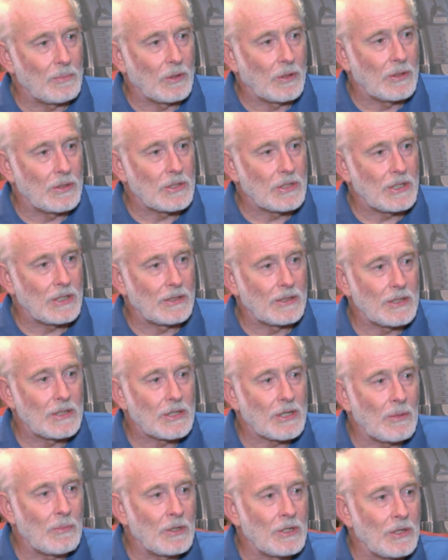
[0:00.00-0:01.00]
because she did
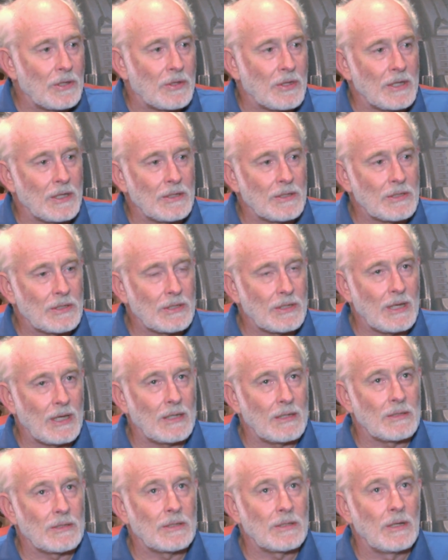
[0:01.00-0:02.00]
so many things,
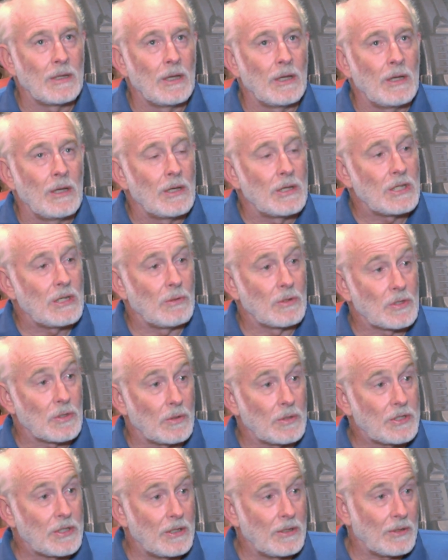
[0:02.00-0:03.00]
and she was
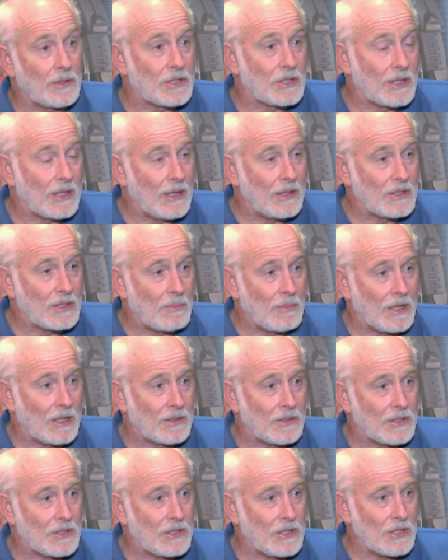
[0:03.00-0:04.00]
also not scared to
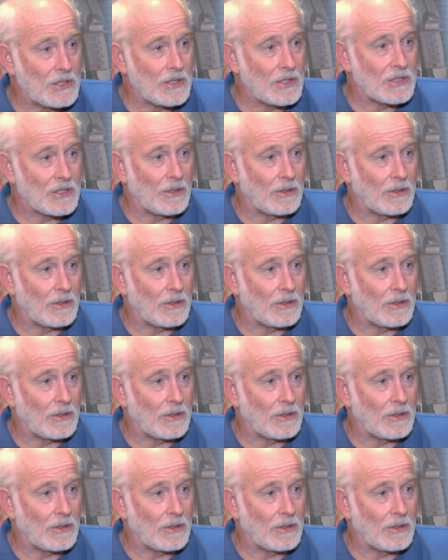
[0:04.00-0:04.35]
make decisions.